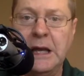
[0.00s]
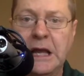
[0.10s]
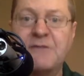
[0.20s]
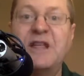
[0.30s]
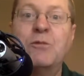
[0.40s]

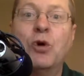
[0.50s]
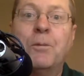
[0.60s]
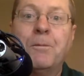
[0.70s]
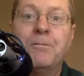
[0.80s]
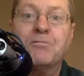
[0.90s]
if they
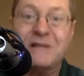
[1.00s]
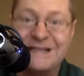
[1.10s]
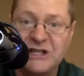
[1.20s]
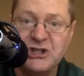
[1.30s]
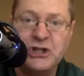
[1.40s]
will
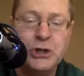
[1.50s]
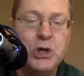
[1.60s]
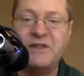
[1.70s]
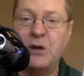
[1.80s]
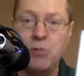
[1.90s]
resist
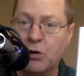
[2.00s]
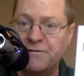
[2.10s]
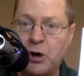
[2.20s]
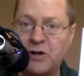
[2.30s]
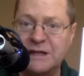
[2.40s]
you, if they
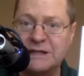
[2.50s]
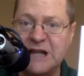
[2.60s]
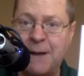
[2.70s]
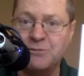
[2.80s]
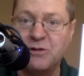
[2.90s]
won't follow the
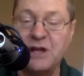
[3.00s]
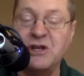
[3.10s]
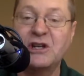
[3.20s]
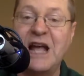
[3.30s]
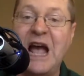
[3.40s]
step, well, then
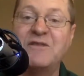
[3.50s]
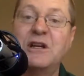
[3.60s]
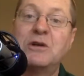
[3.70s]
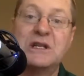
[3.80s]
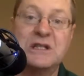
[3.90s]
you're going to have to go to